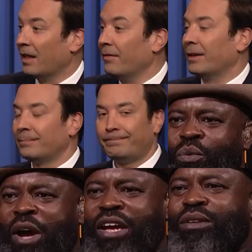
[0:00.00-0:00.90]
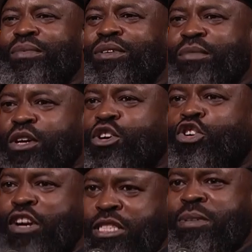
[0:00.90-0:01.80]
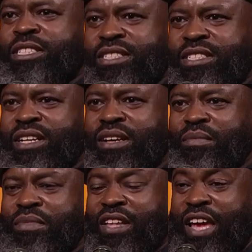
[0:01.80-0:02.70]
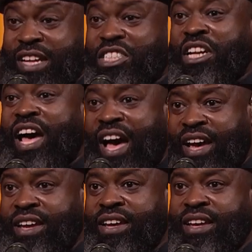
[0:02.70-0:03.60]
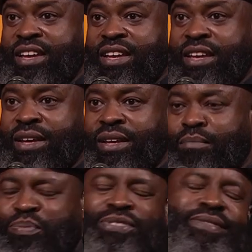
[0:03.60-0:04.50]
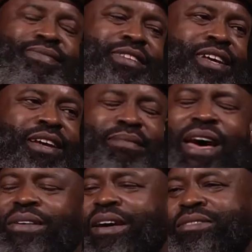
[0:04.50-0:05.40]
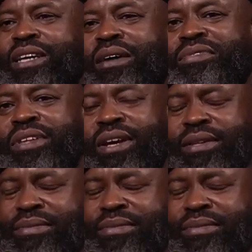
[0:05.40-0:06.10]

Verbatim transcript: Wow. Wait, Christmas in July. Psst, I don't have time for that.